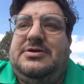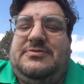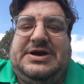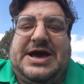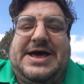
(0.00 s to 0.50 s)

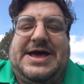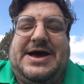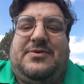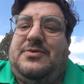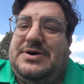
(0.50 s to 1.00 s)
We got
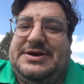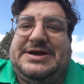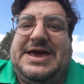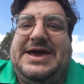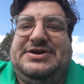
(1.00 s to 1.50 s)
out on one
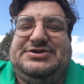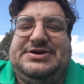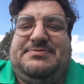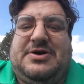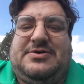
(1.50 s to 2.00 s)
occasion.
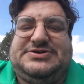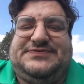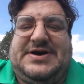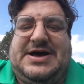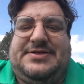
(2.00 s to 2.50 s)
He brought his
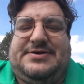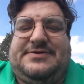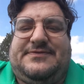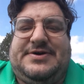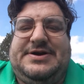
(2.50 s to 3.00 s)
father and
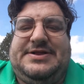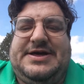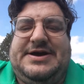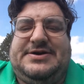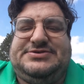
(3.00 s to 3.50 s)
a friend of
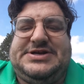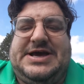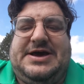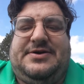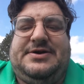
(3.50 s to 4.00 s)
theirs
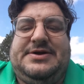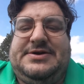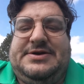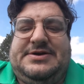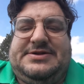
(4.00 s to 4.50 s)
down
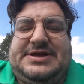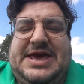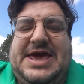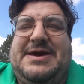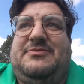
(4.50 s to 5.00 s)
to the
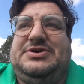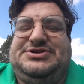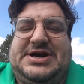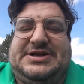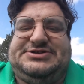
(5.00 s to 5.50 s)
camp, and we
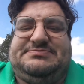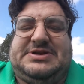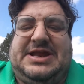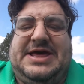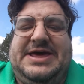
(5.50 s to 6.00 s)
shot some
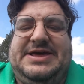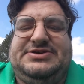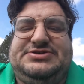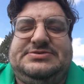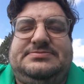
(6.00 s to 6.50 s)

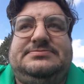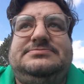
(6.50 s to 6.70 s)
clays,